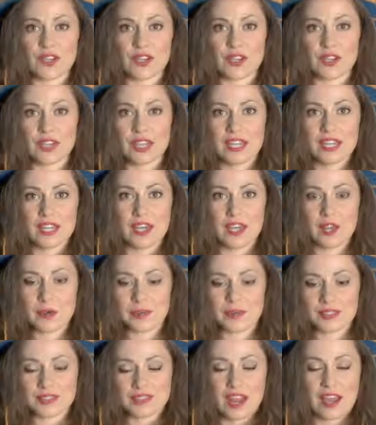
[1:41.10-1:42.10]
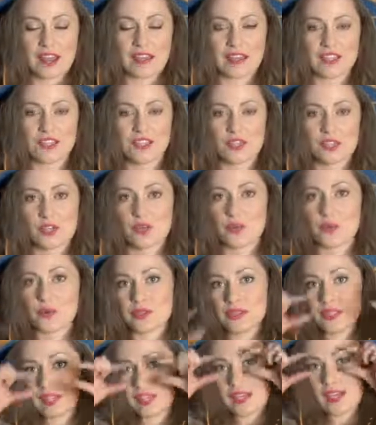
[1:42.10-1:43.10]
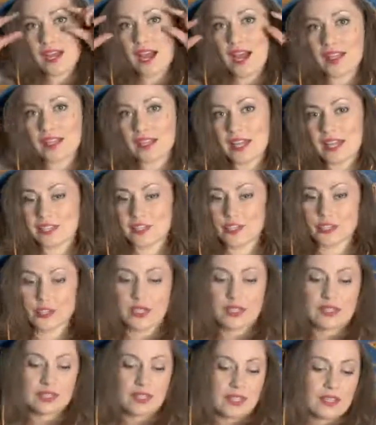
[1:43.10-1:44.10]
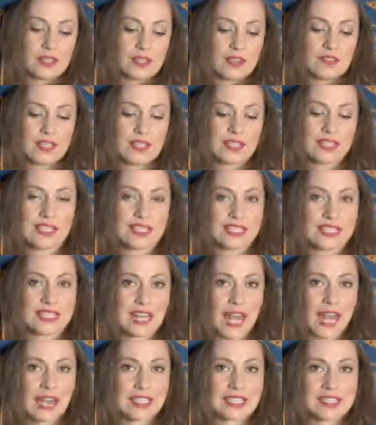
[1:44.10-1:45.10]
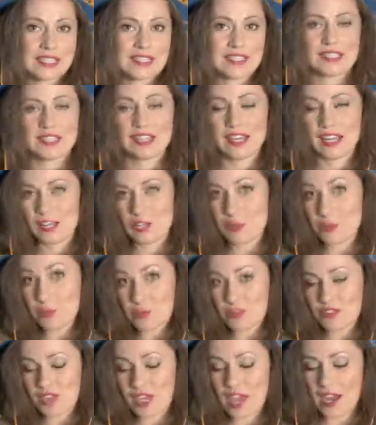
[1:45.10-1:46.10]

very um, stylish with the eyeliner and the very clean lines and the poofy